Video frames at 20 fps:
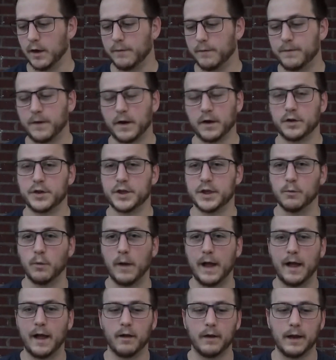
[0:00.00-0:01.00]
function
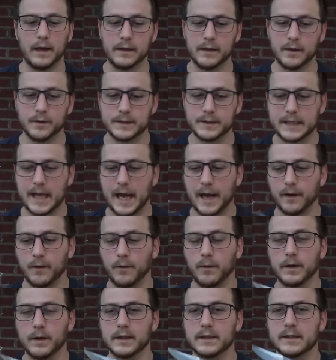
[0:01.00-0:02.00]
well in those
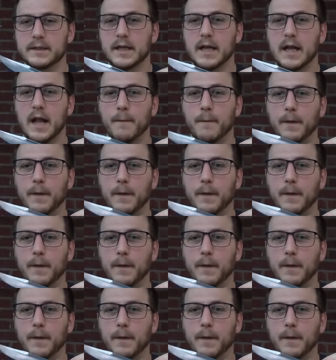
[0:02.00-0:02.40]
categories.